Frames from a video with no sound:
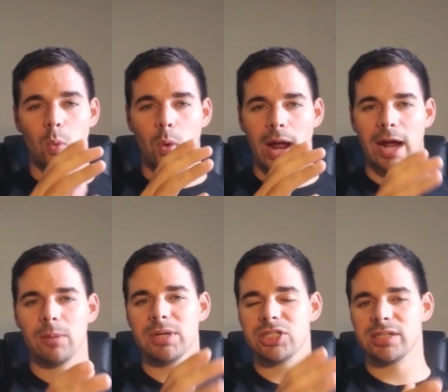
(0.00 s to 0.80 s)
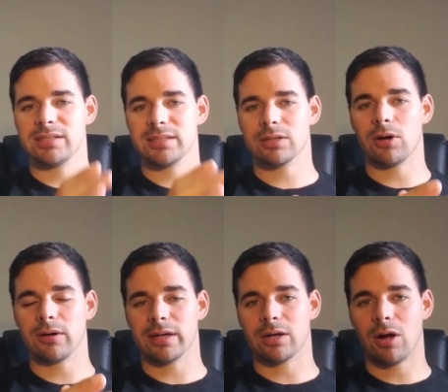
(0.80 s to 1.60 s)
how much is this car
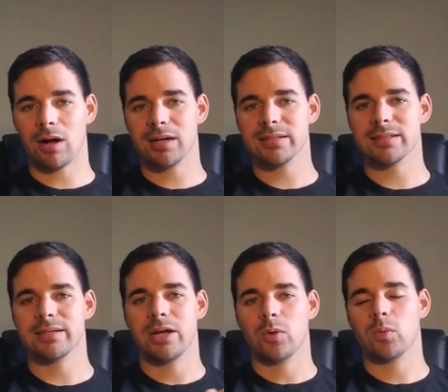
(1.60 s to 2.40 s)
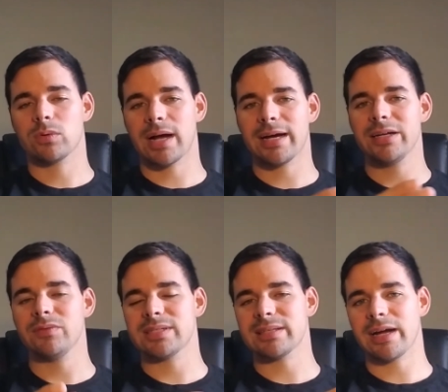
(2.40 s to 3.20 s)
going to cost? Will kind of
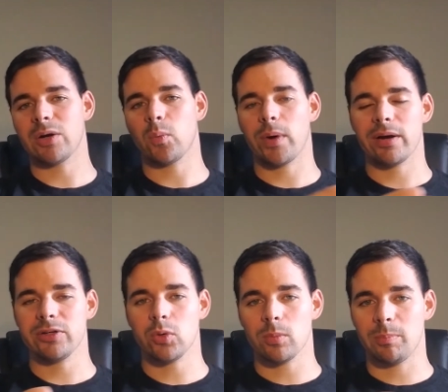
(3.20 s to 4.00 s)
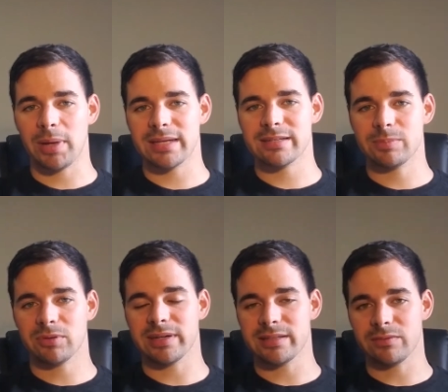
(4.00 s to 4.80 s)
decide where your best
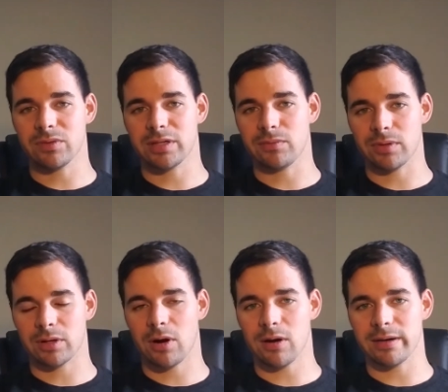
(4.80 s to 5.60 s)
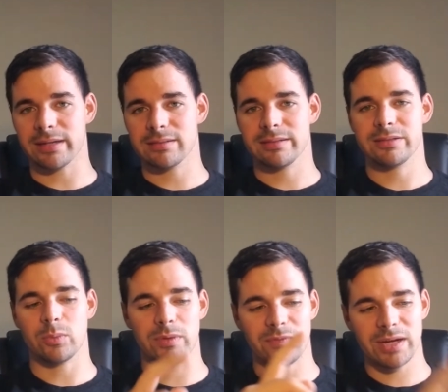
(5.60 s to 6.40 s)
place of looking for the car is. So
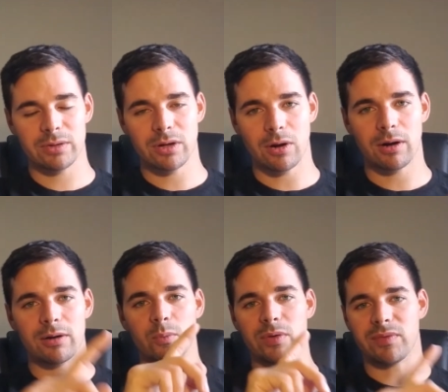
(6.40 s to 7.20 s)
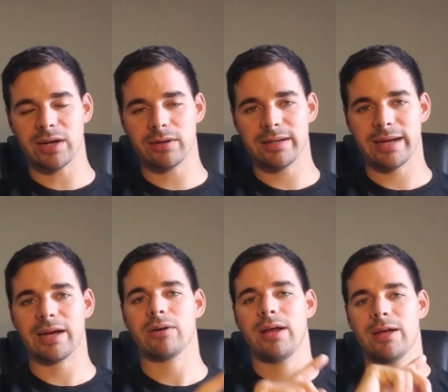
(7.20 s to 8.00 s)
we found a car, we've narrowed it
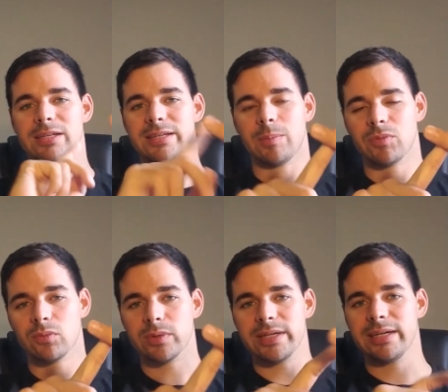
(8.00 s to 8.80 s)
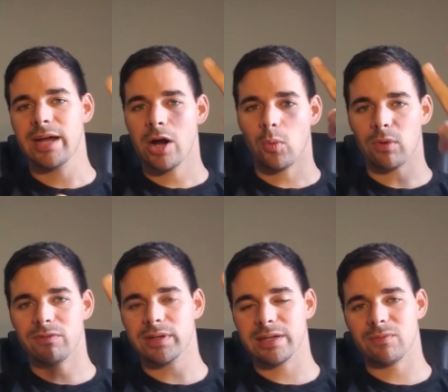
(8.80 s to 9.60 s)
down. Step three, we're
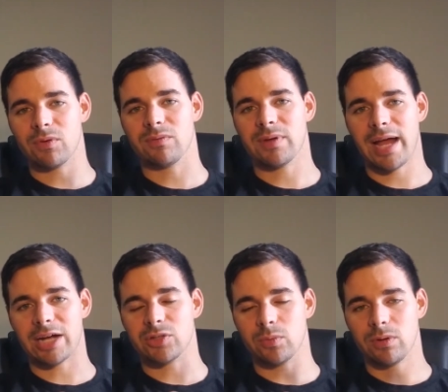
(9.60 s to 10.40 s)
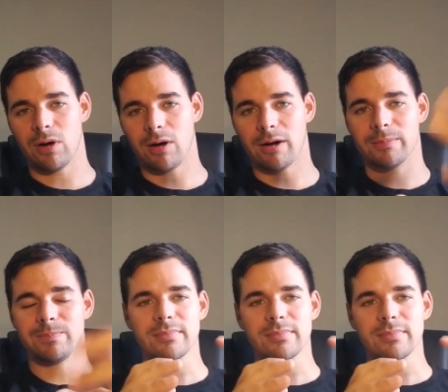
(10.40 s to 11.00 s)
looking for the actual car.